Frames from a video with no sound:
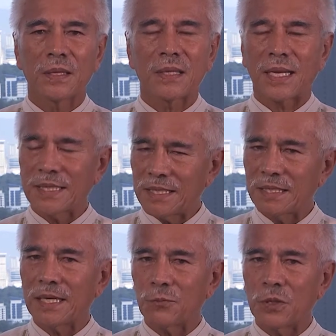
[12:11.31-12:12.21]
the last
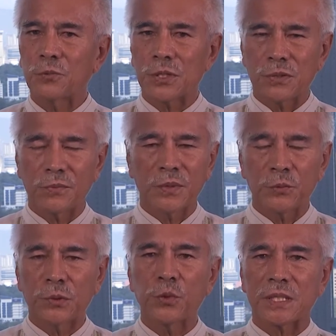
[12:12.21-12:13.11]
thing that we
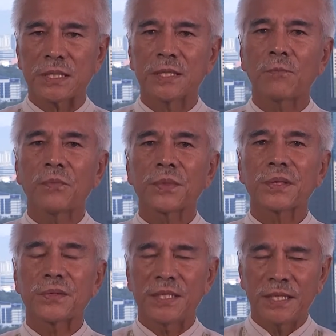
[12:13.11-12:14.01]
would wish
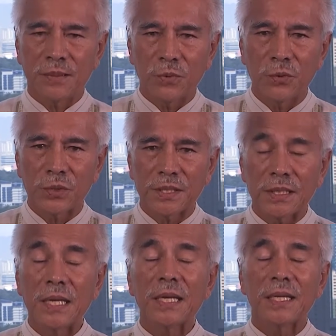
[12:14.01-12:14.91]
to see them lose
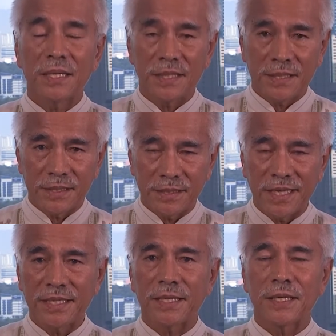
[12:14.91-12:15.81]
is their
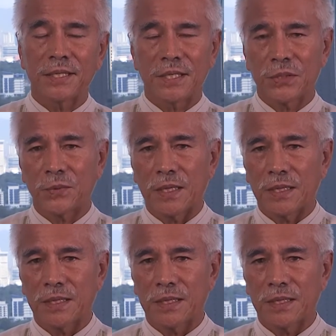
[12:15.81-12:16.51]
dignity as well.